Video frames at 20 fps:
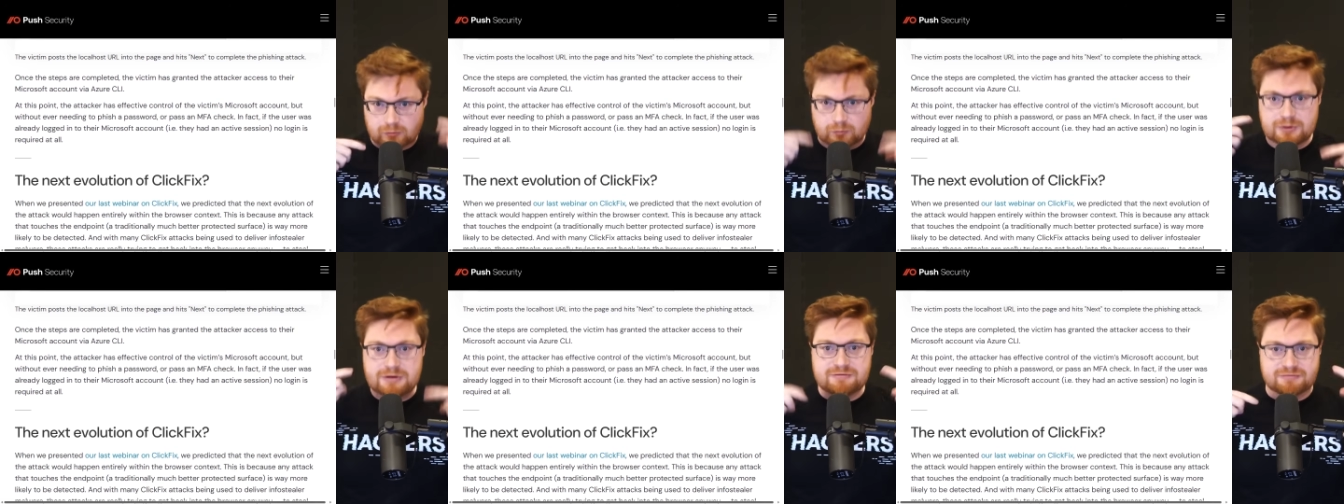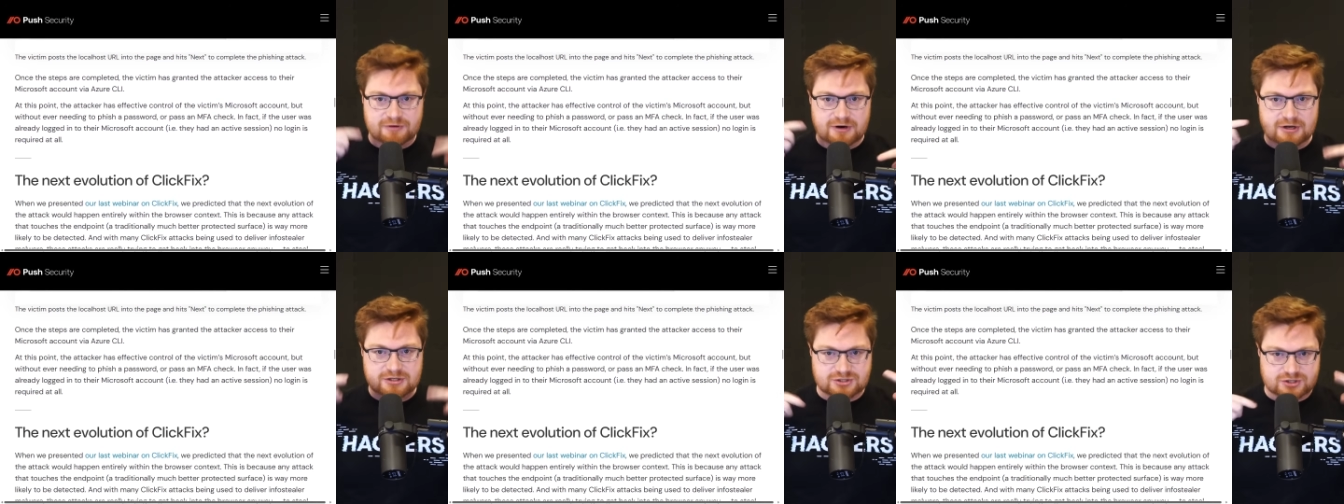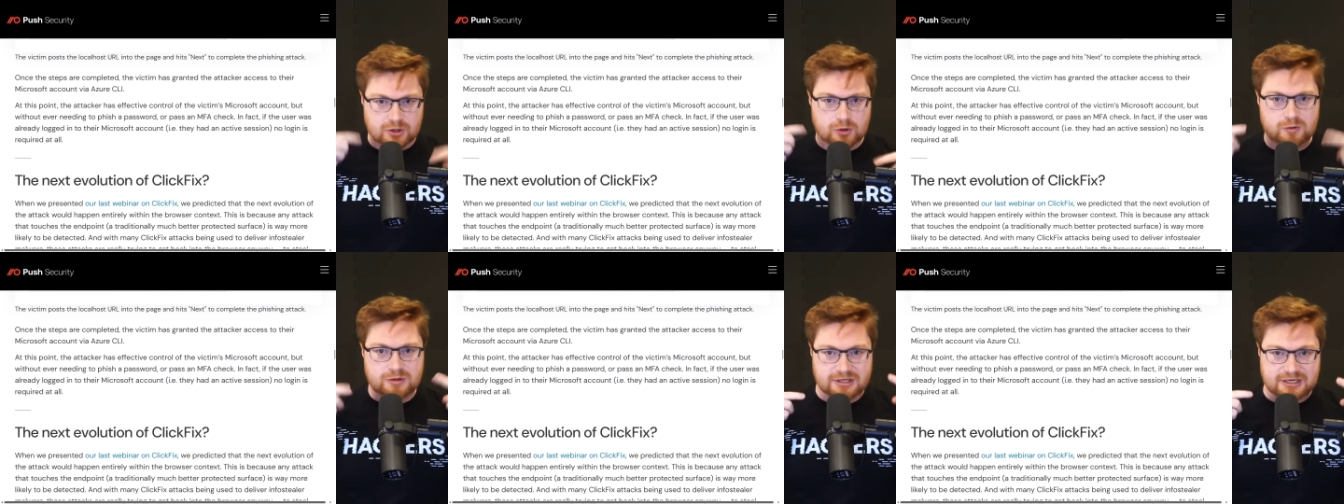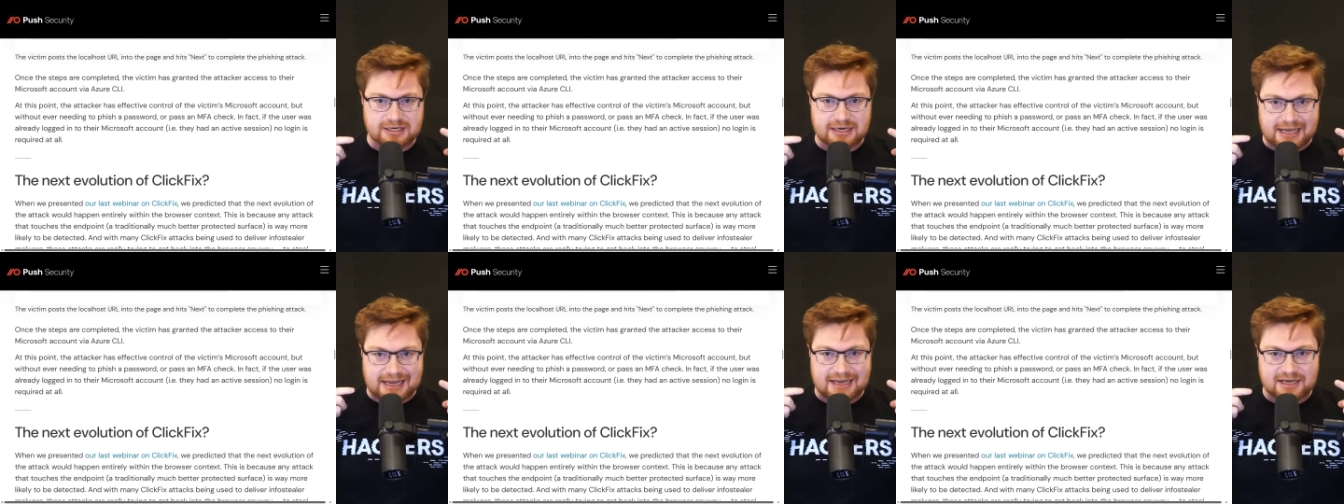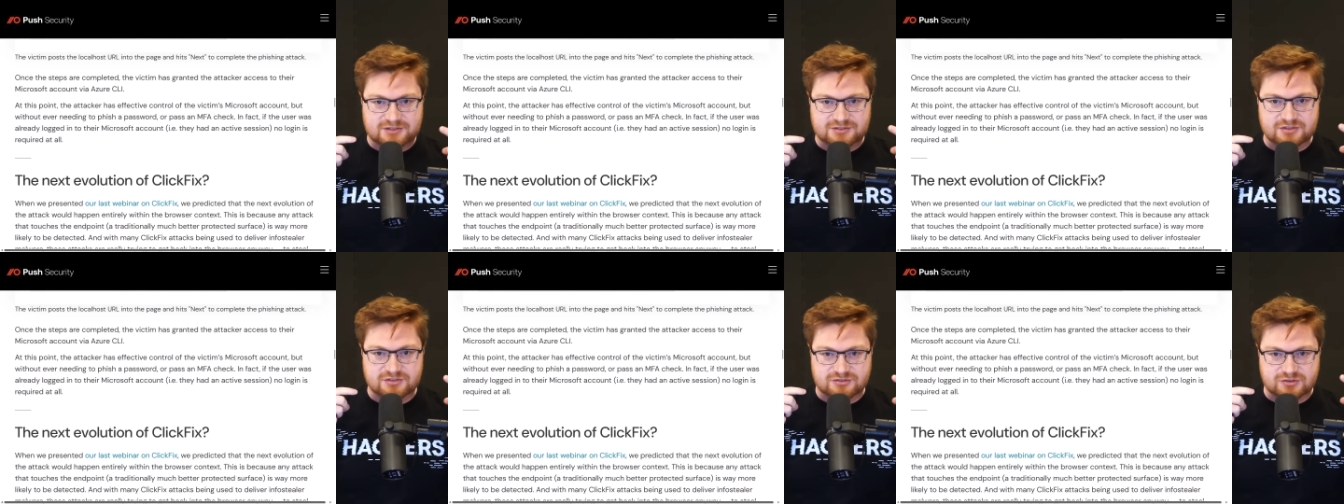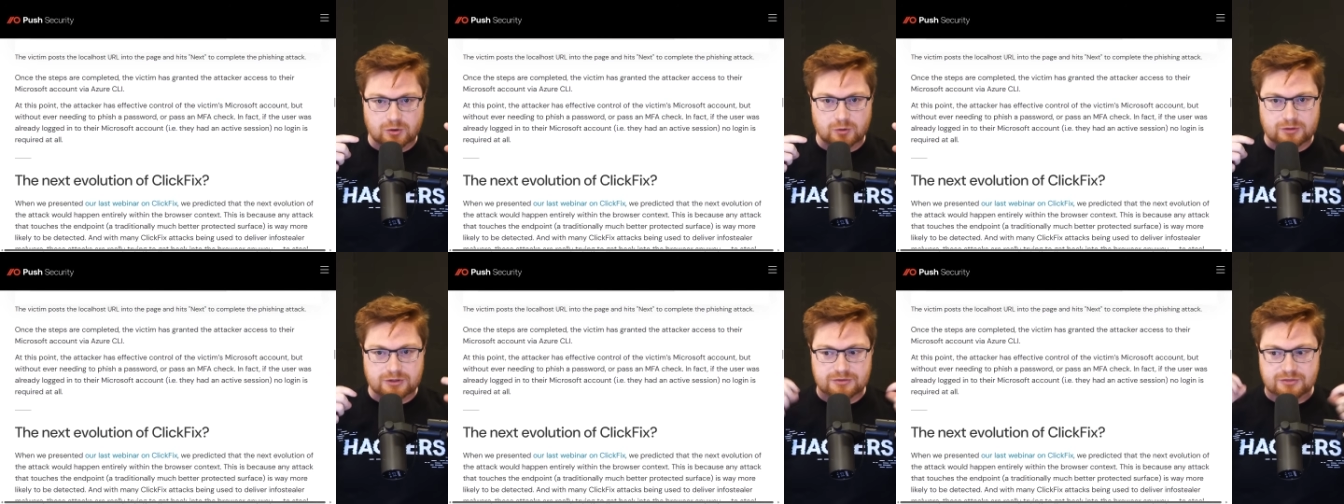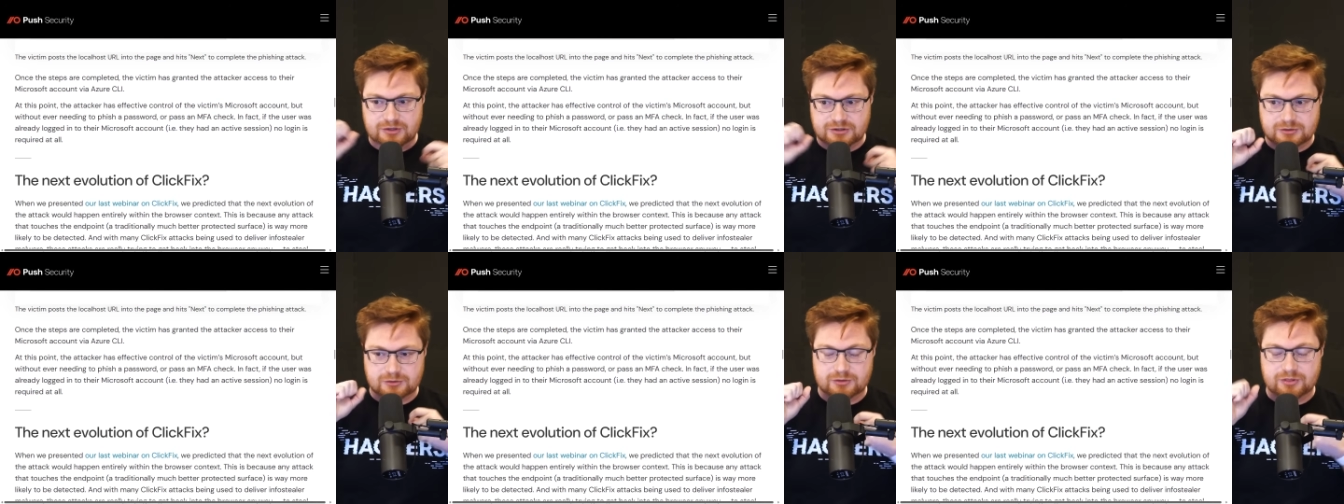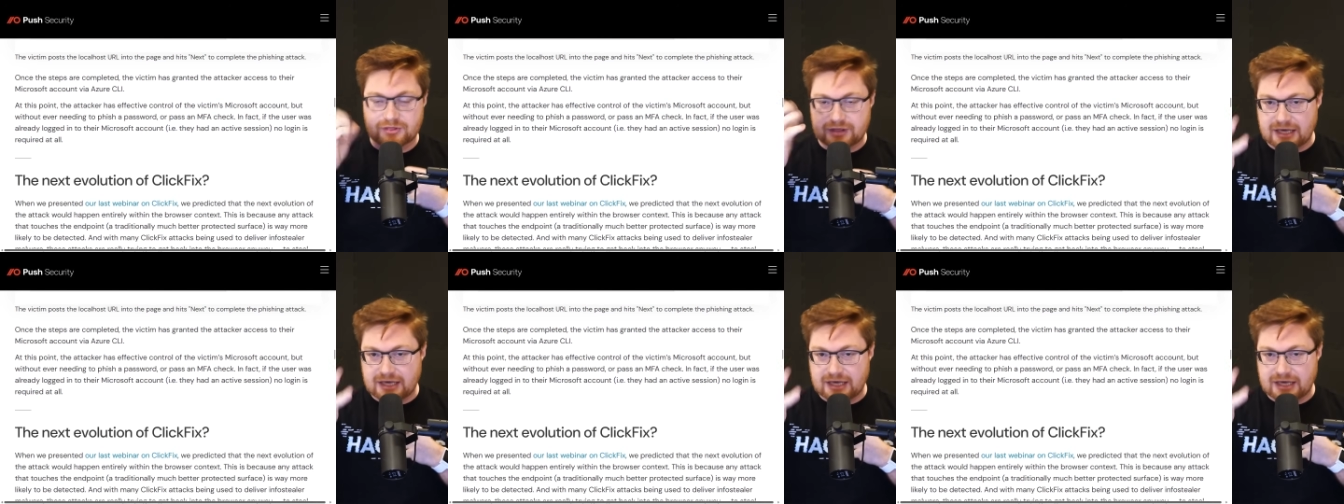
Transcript: refresh token and access token that could